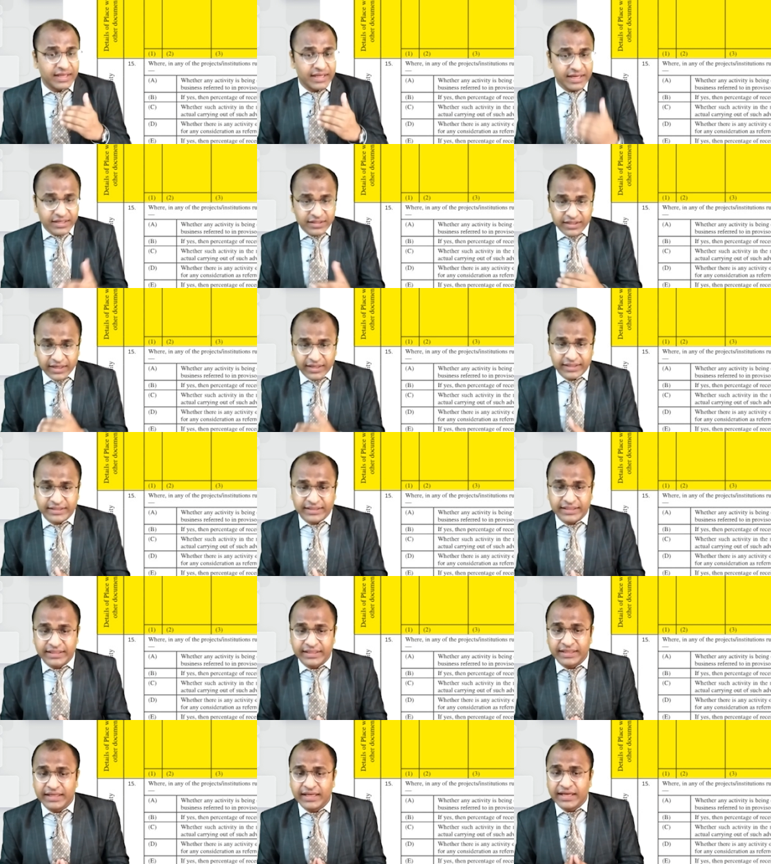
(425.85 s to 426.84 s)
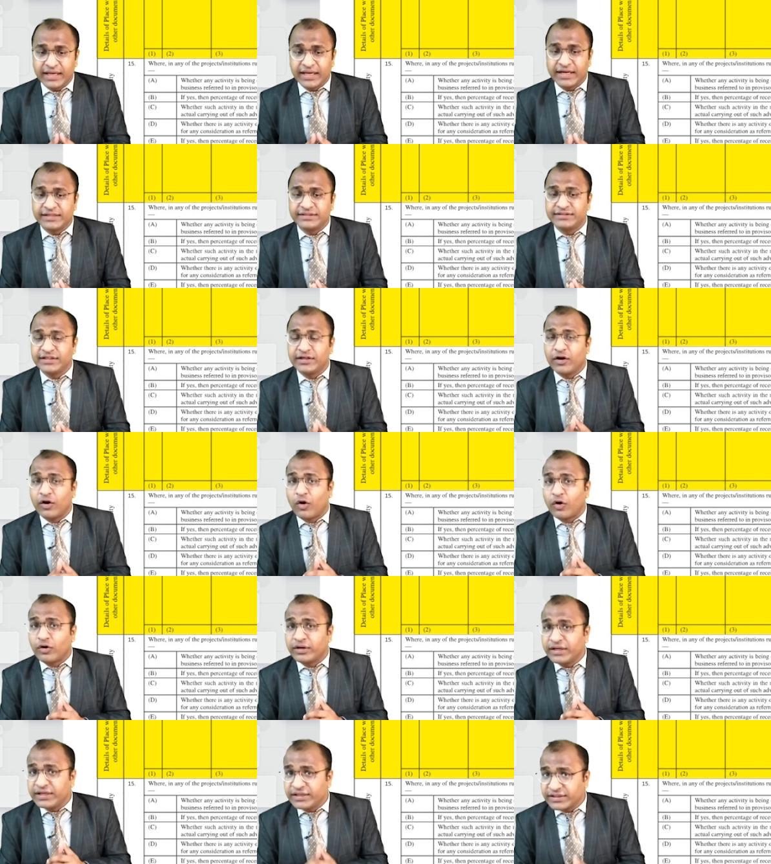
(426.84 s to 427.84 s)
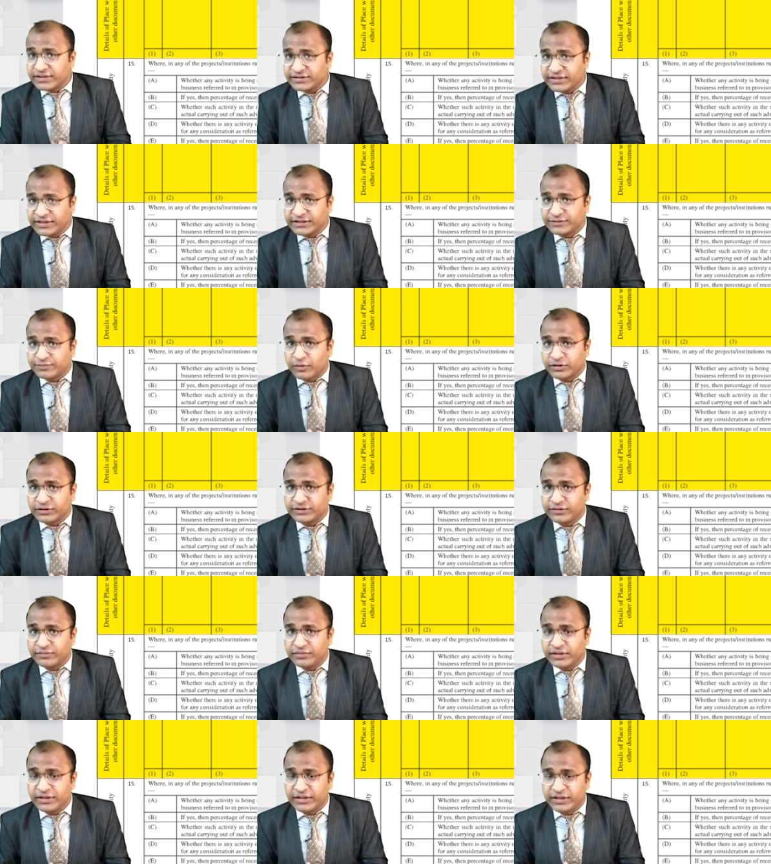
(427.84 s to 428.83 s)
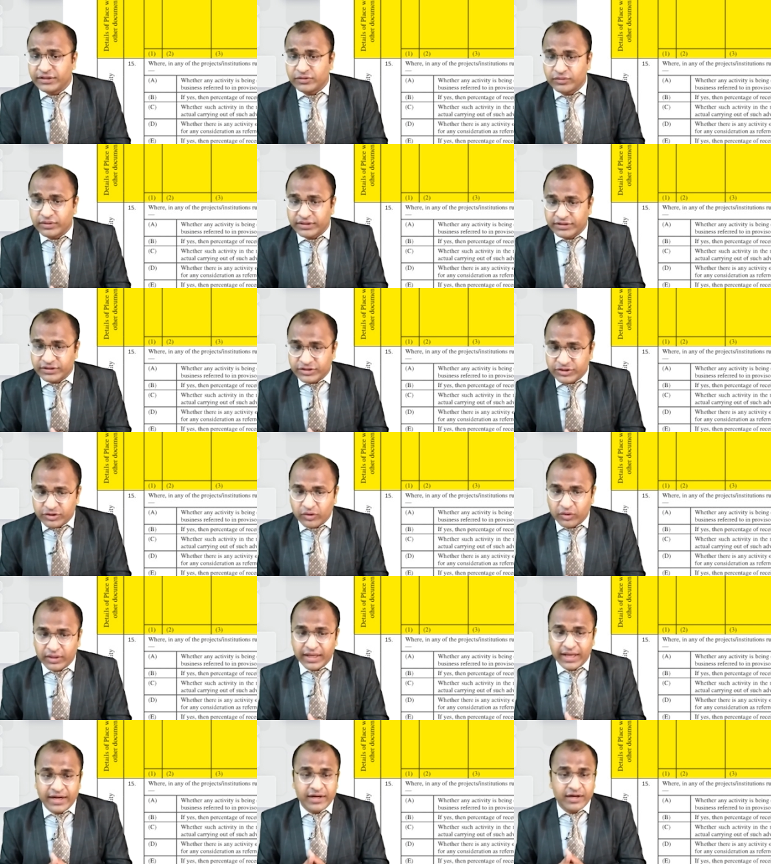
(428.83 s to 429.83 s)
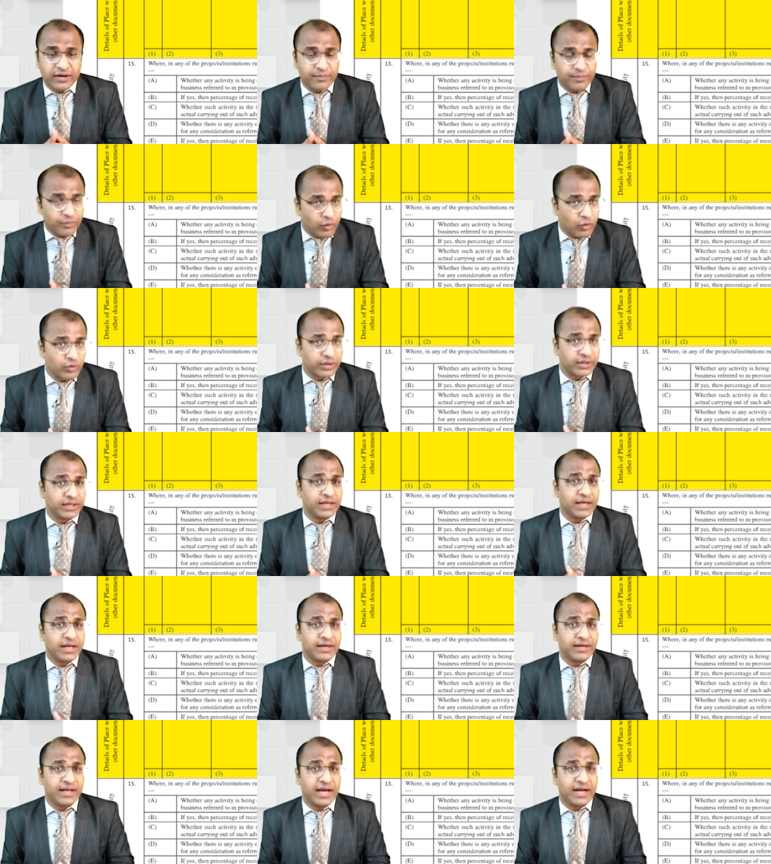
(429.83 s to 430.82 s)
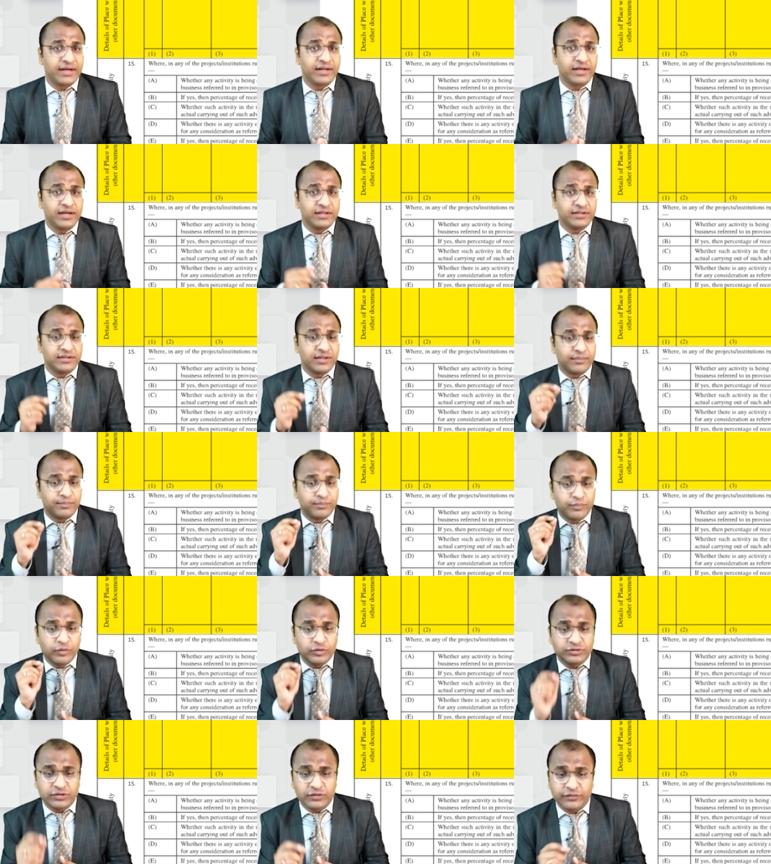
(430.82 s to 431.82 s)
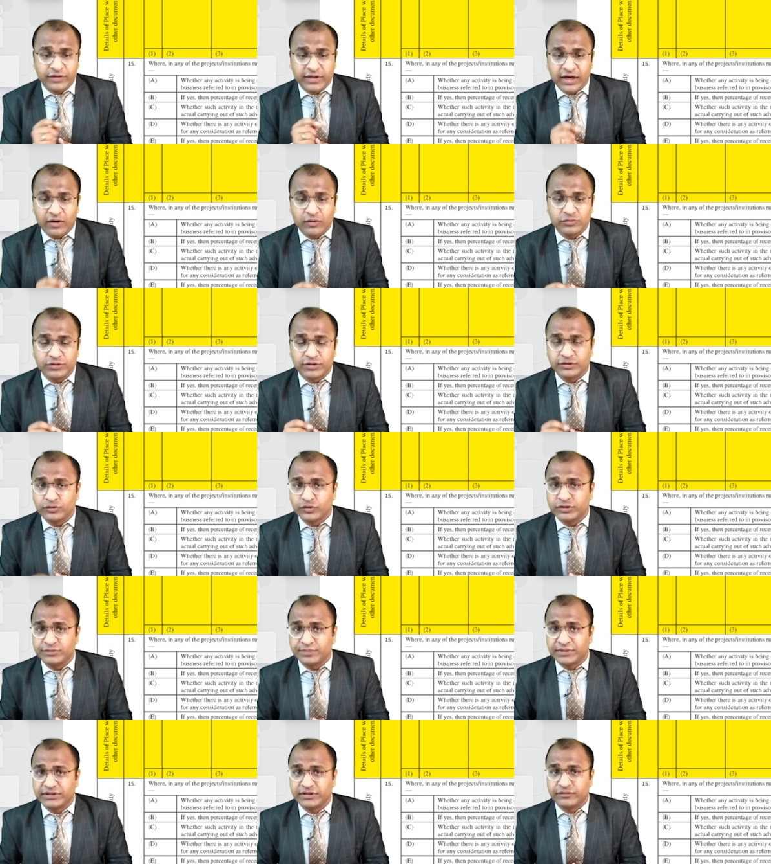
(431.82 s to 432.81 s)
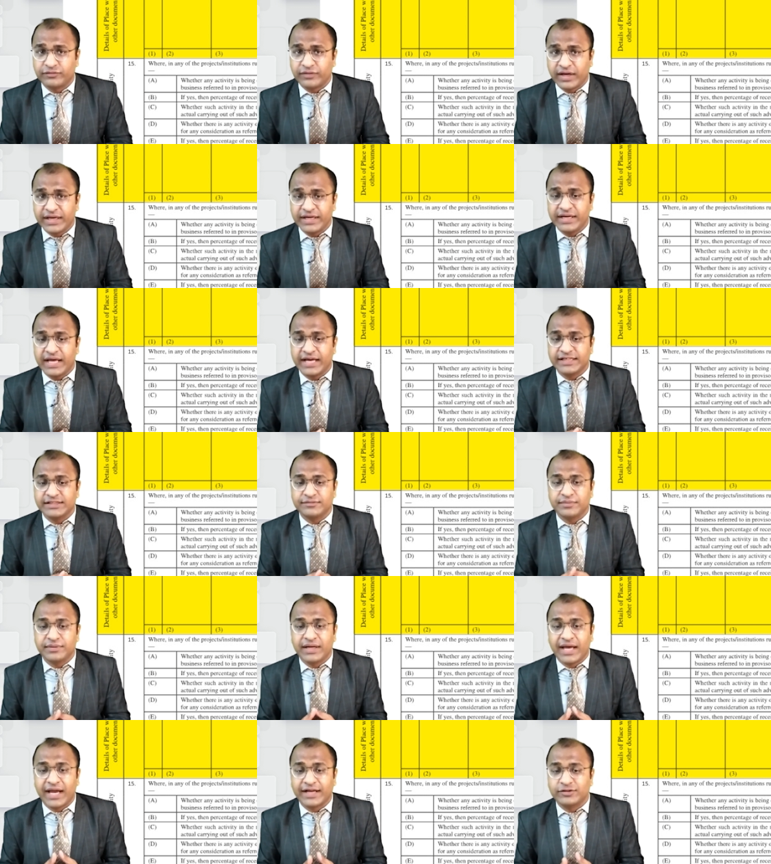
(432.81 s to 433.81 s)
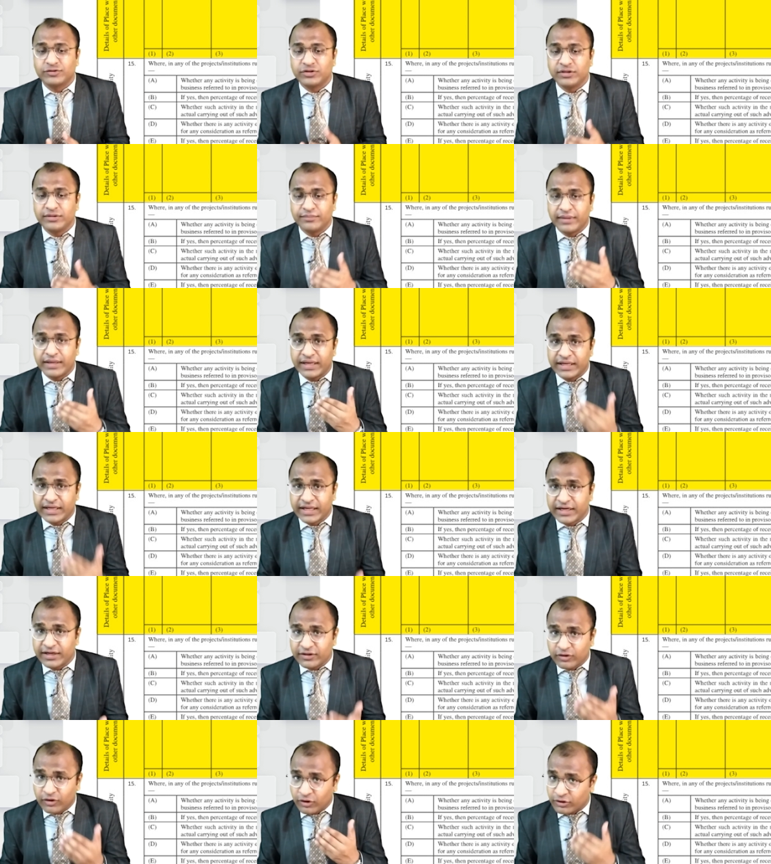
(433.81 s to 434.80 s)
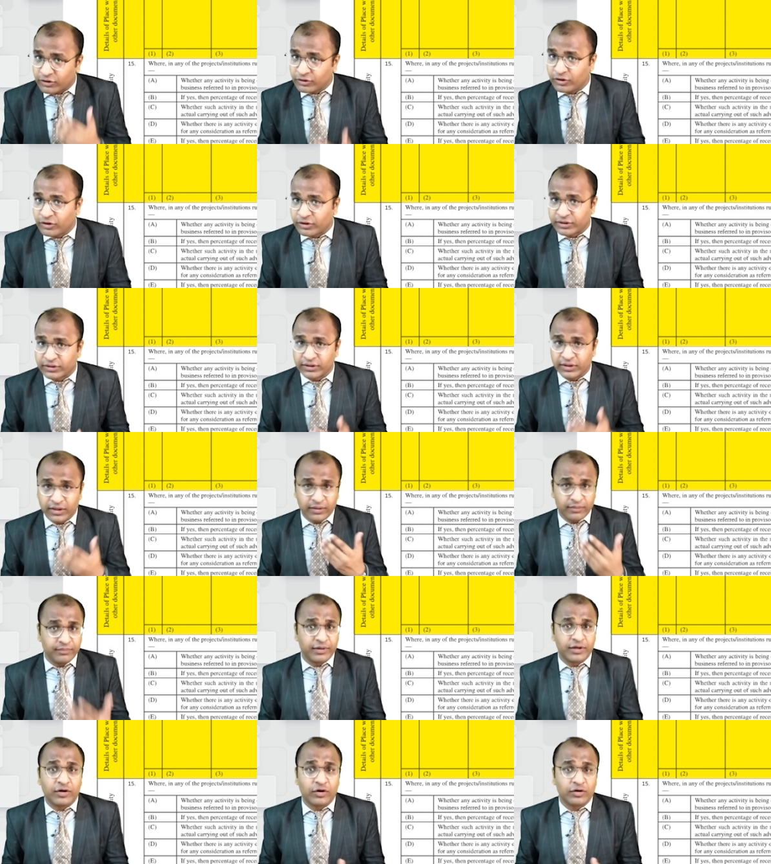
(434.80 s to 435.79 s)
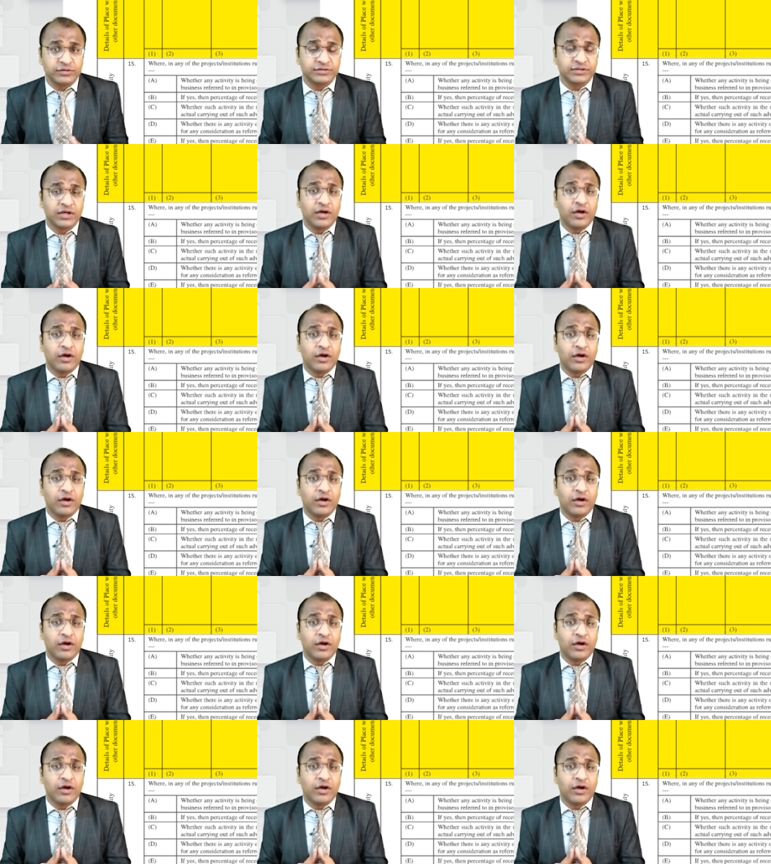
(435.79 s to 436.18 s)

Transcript: Indirectly, it's the auditor's responsibility to ensure and report that the books of accounts so specified has been actually maintained or not, because